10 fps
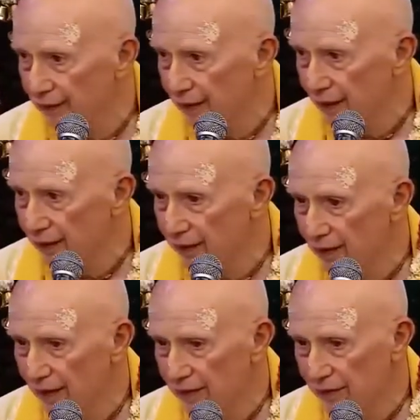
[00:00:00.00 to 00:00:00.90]
And
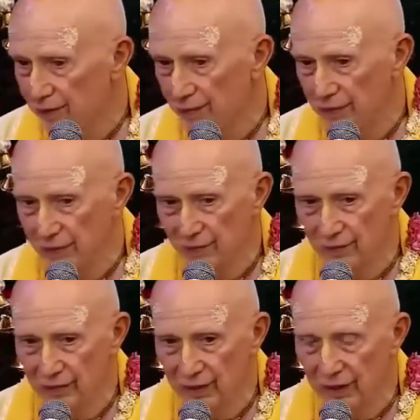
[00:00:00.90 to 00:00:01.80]
that, that's the
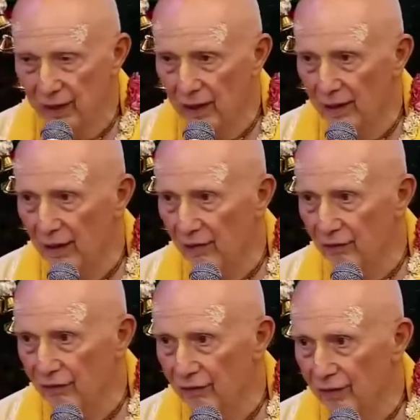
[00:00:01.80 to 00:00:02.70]
principle that
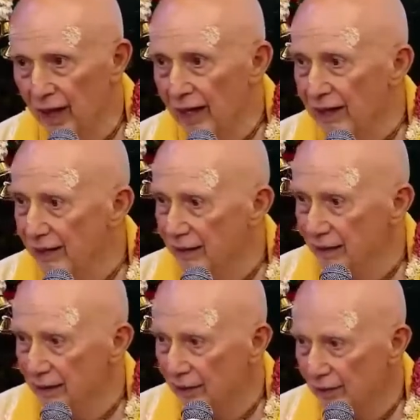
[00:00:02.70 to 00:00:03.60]
of
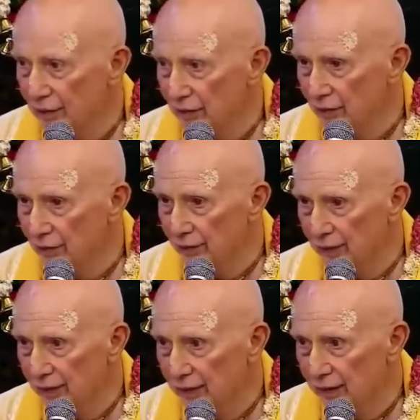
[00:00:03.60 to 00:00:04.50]
anything that we do
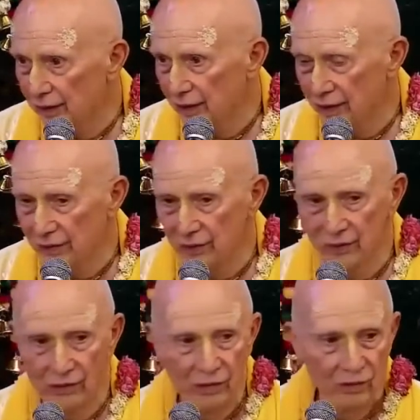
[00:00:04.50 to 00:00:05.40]
in
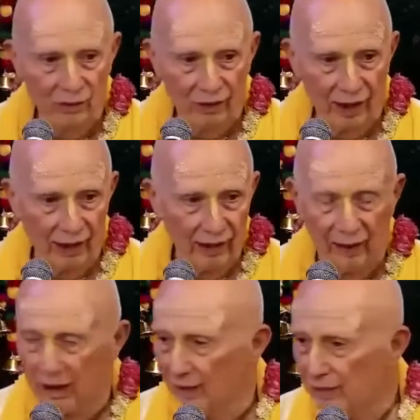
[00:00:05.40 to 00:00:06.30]
connection with
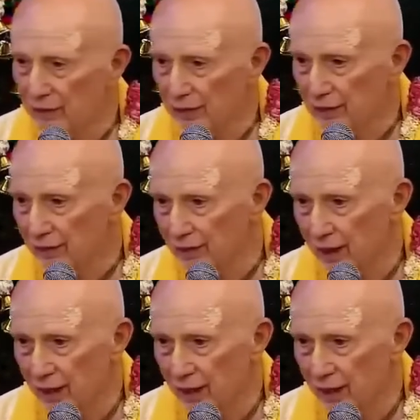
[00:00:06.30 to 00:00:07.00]
any object